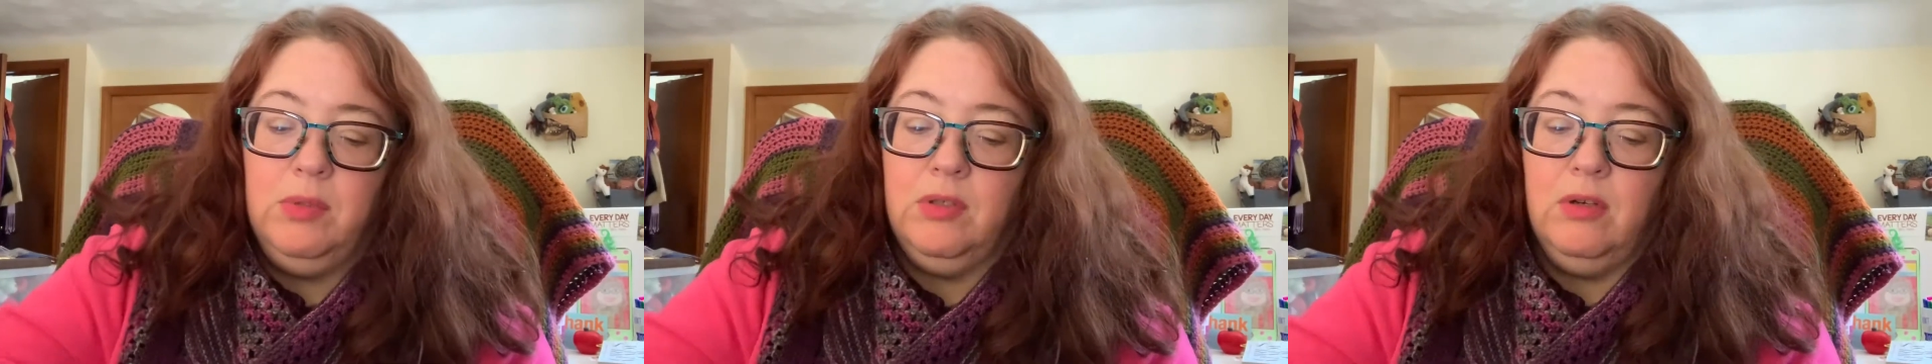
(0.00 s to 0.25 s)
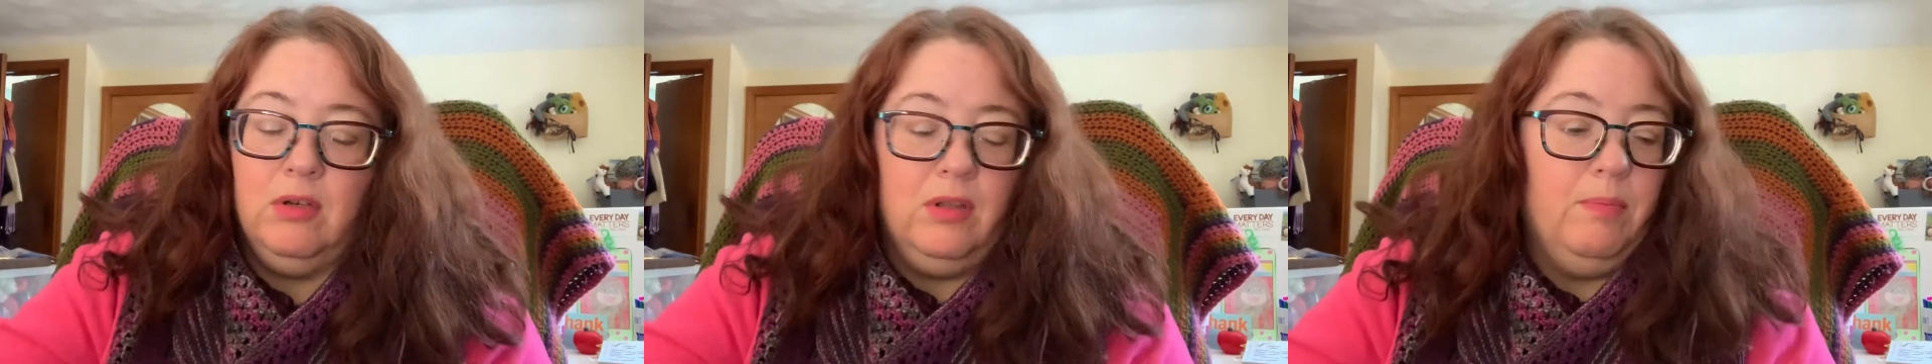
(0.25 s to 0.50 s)

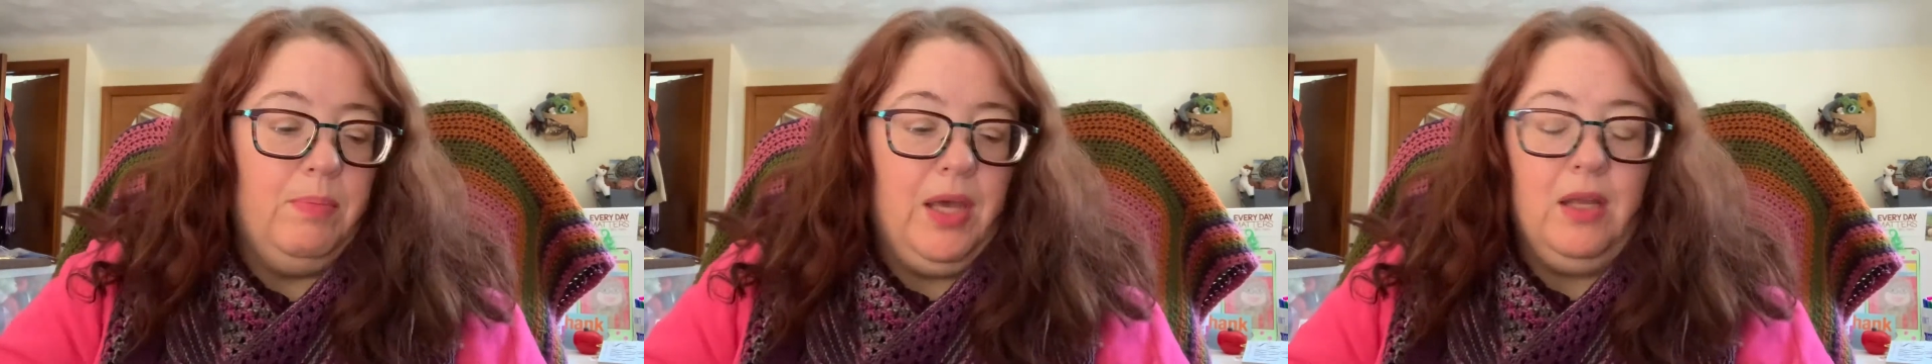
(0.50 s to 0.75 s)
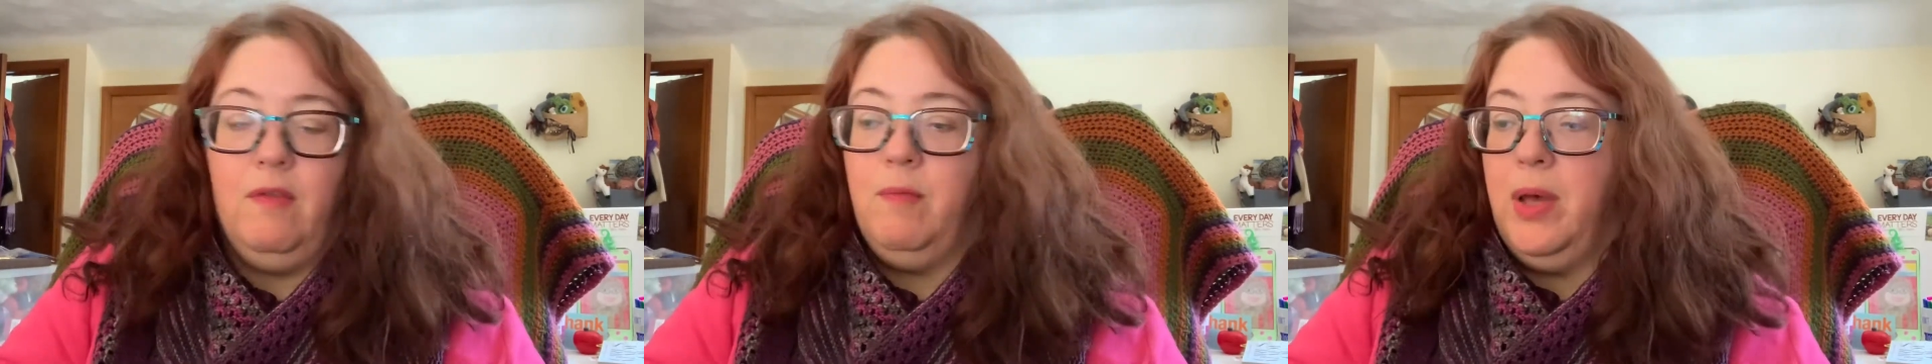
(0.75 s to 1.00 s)
are the
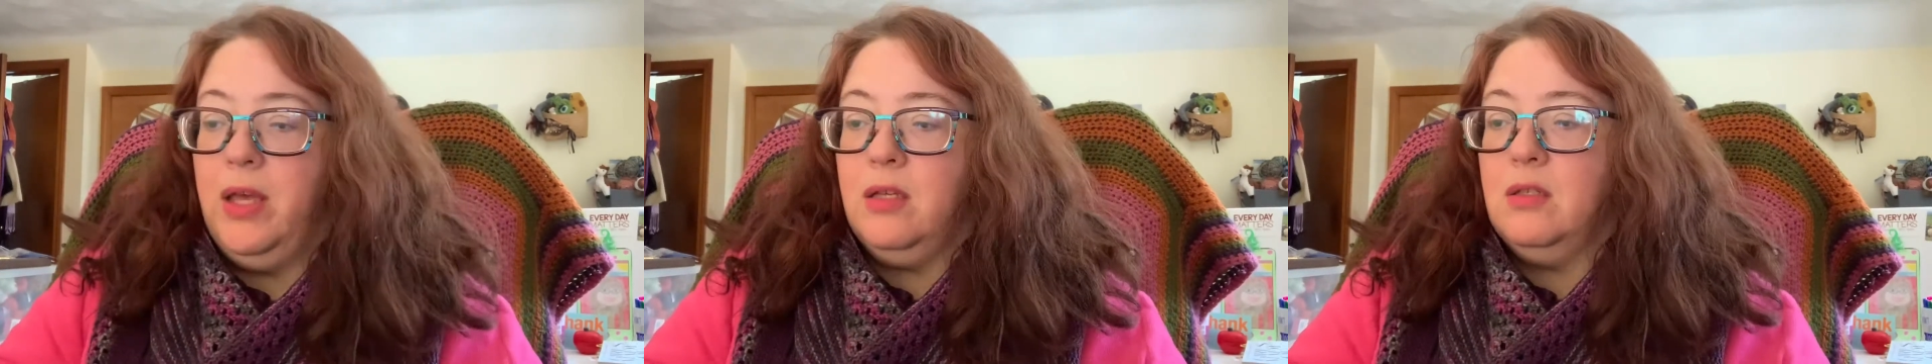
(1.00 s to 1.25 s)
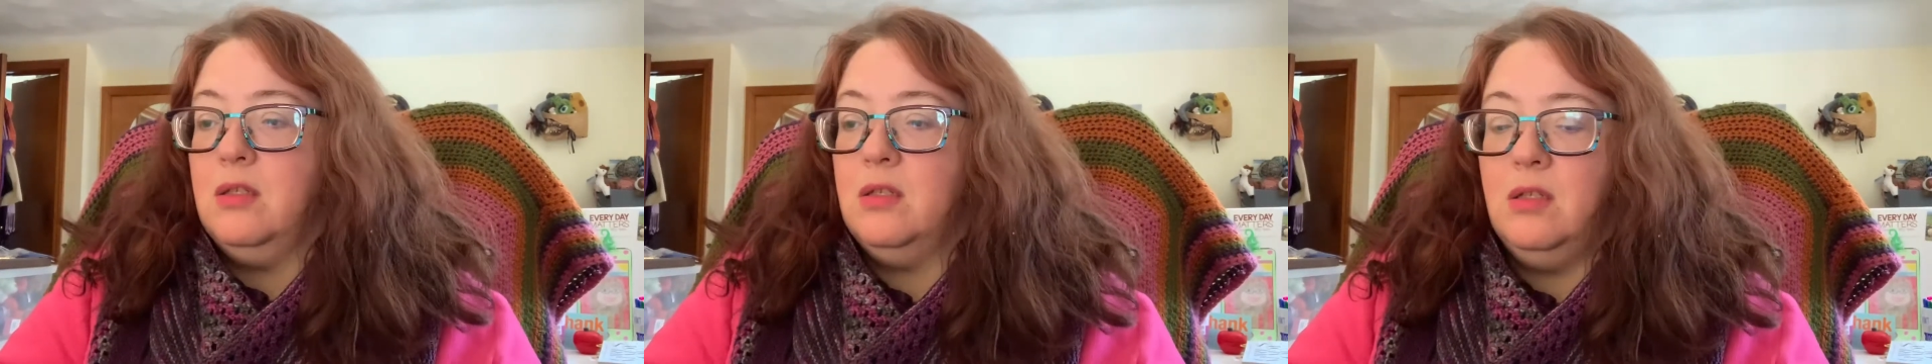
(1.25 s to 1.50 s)
bane of my
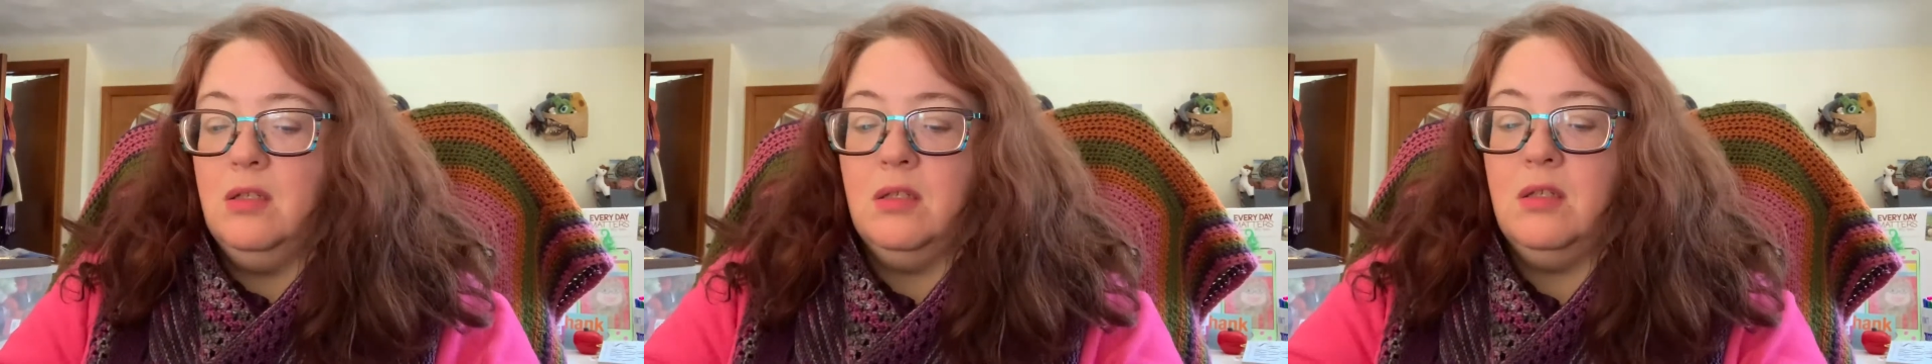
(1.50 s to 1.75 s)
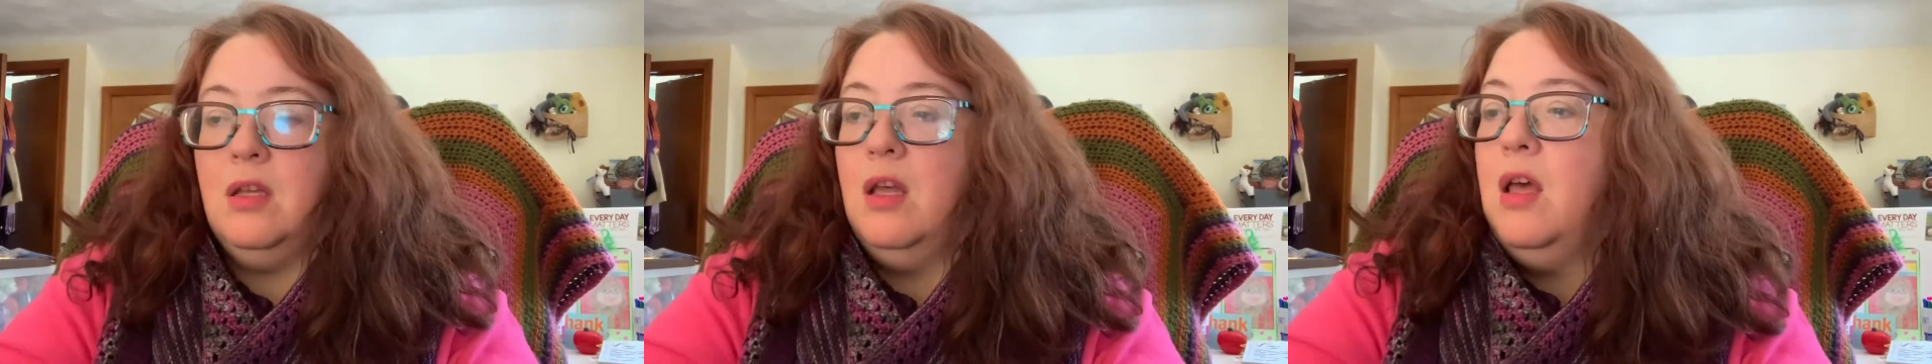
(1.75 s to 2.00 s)
existence.